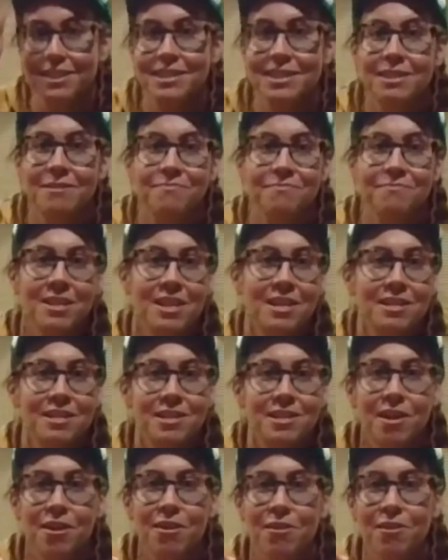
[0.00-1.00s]
So
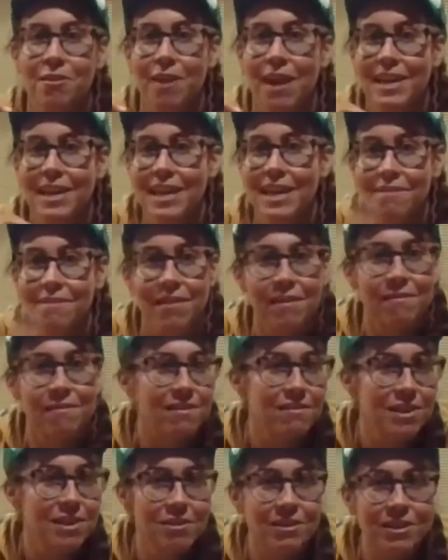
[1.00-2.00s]
I've given you a couple
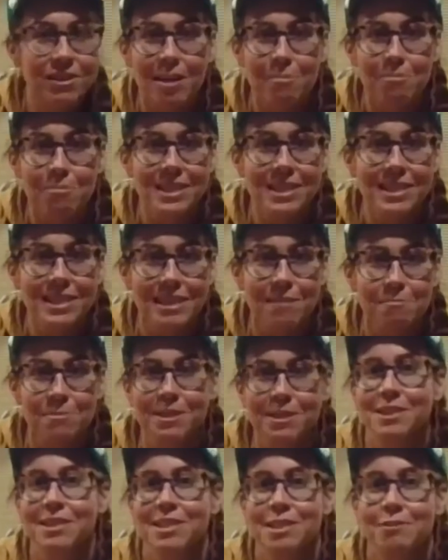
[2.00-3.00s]
examples. So we
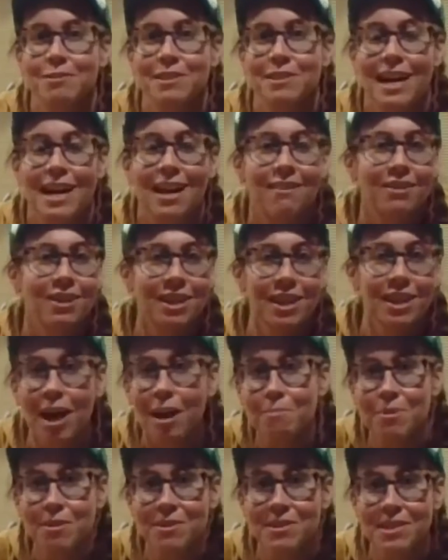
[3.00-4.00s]
have our compost
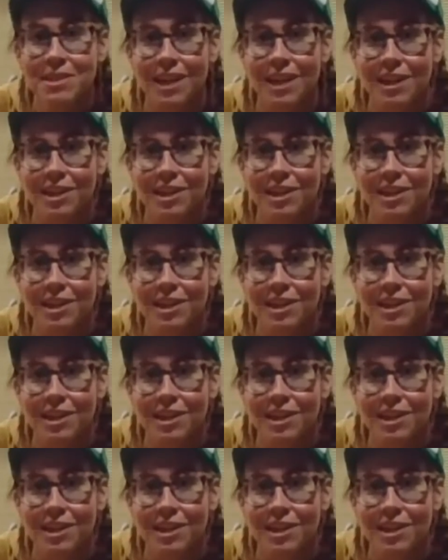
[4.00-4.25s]
nachos.